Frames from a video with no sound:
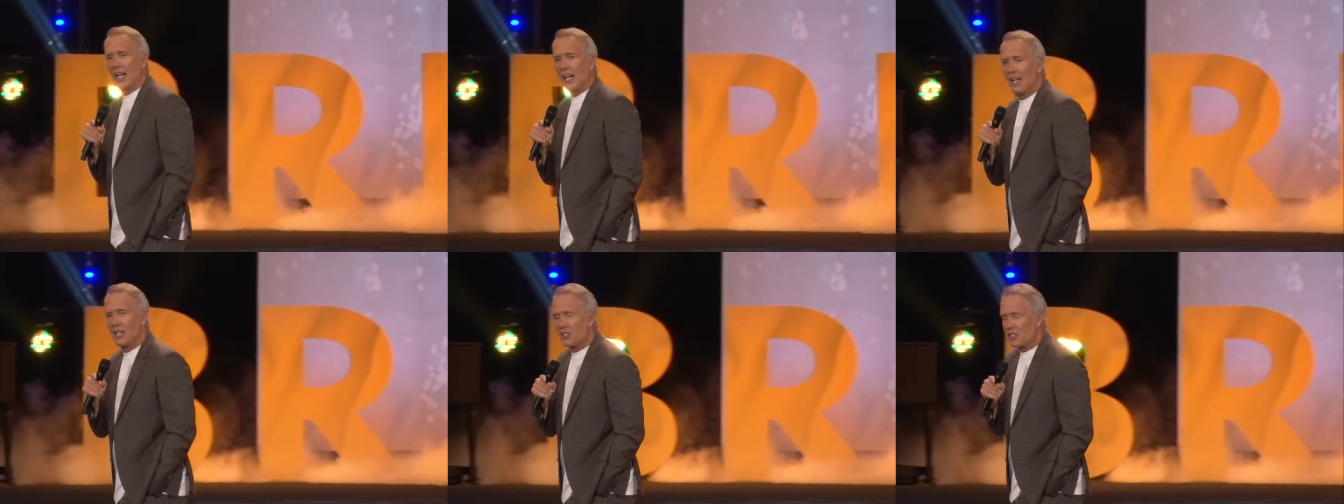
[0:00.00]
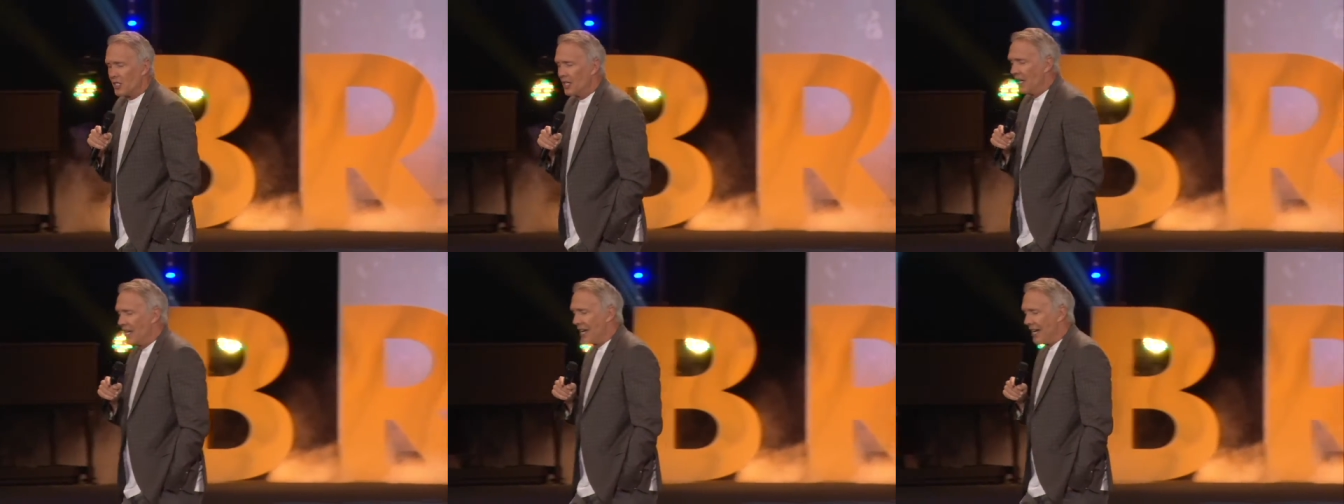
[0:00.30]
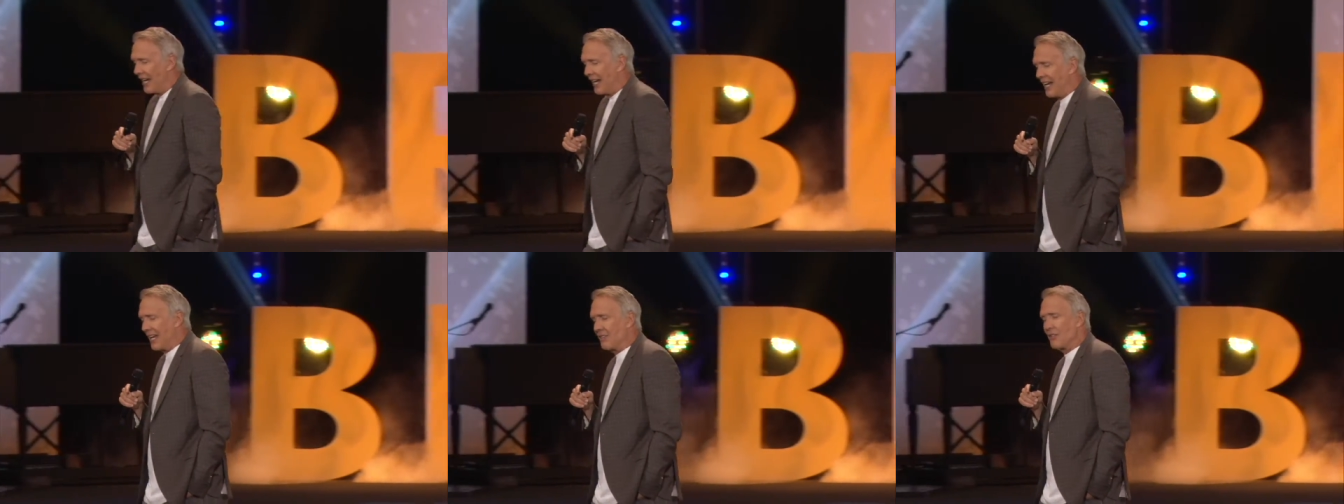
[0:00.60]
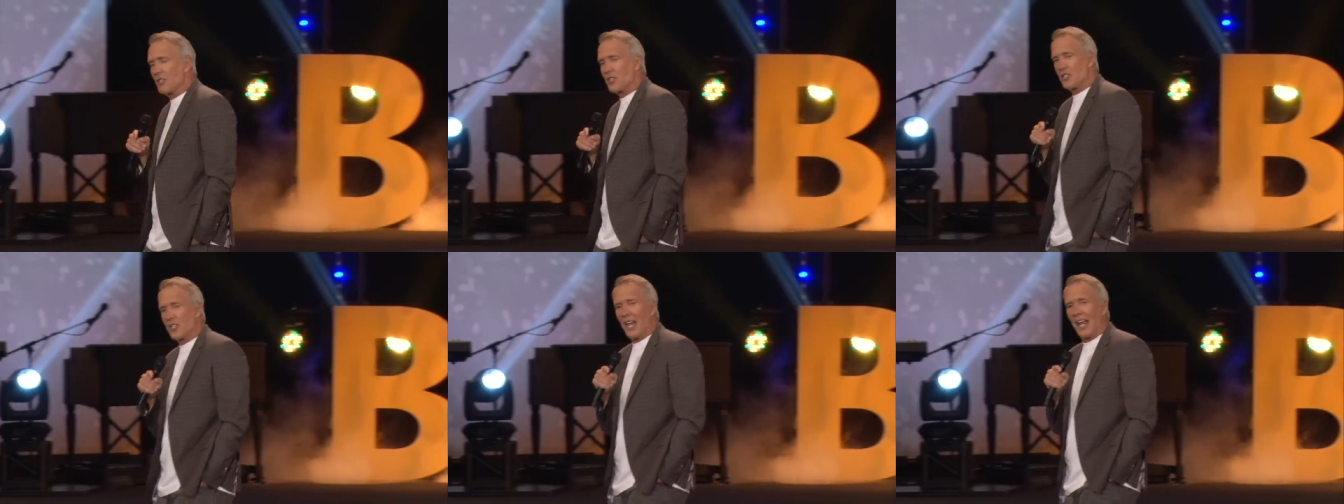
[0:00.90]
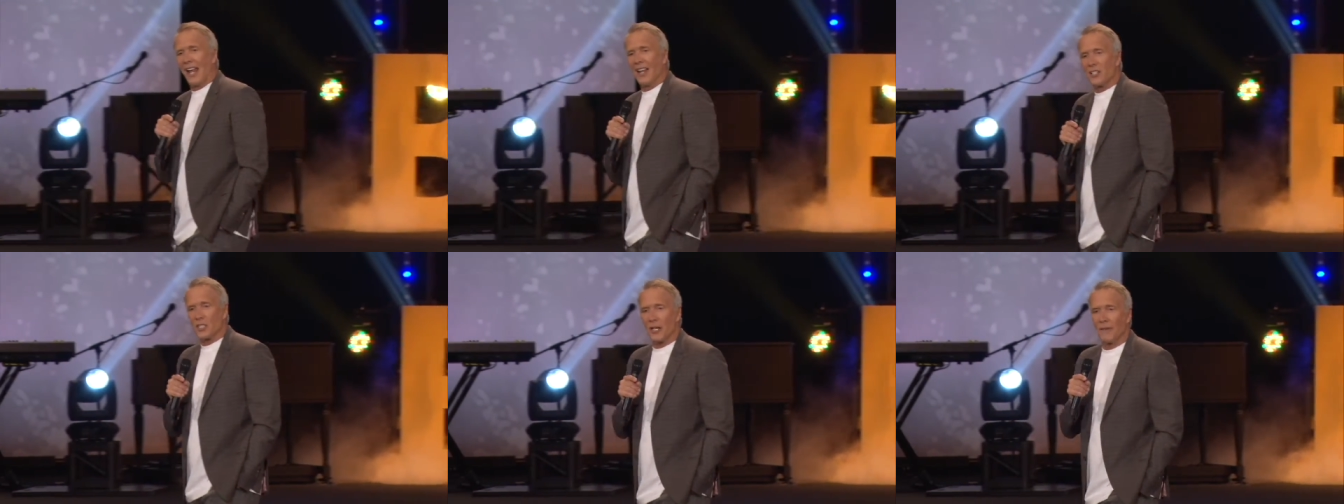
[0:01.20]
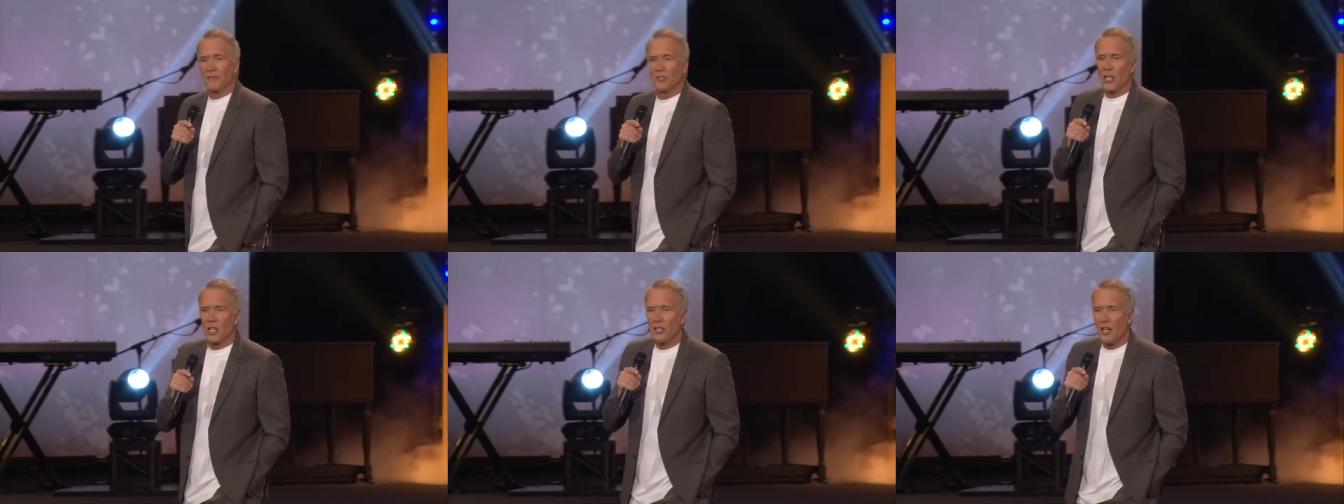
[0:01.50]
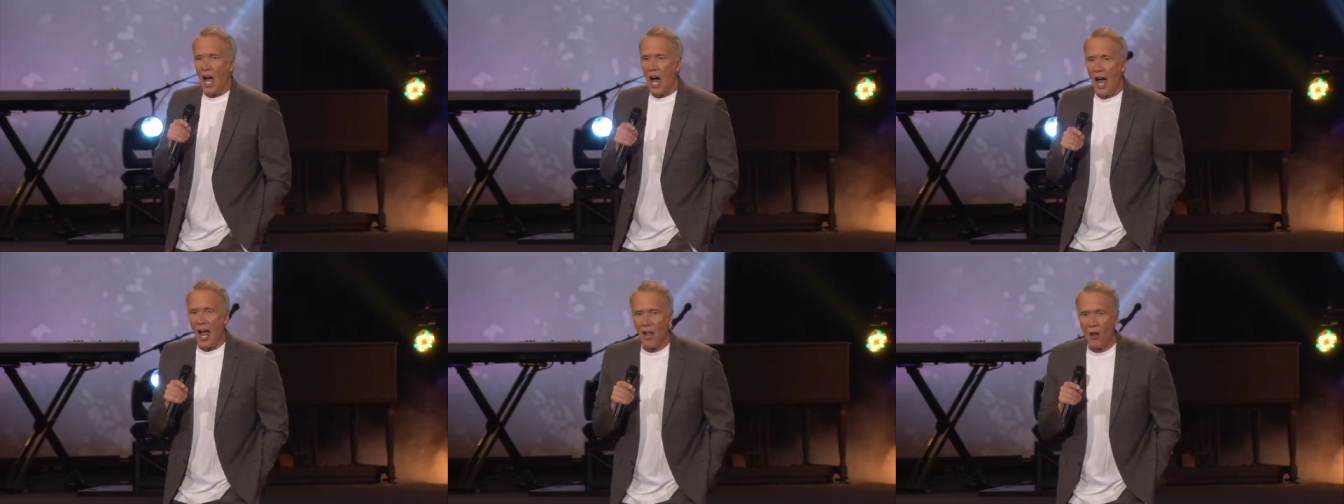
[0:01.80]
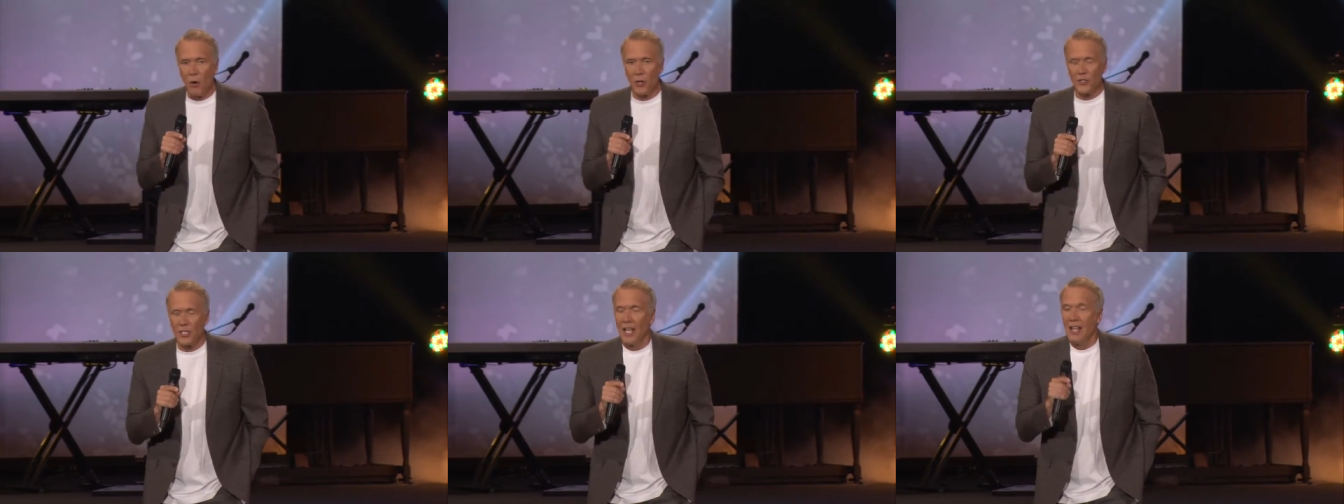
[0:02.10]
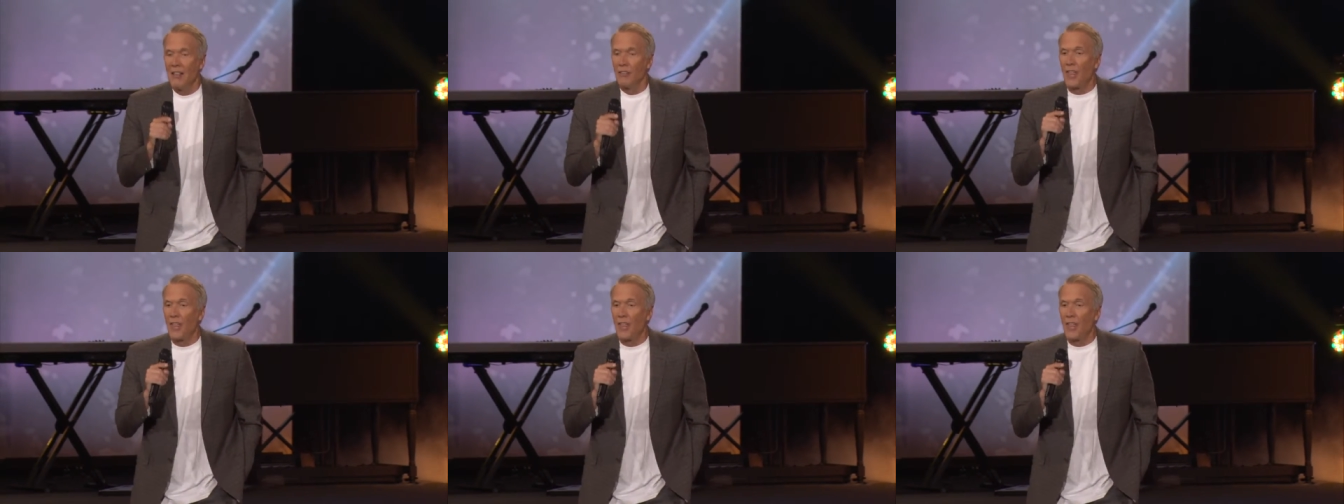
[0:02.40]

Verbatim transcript: heads in the sands of denials.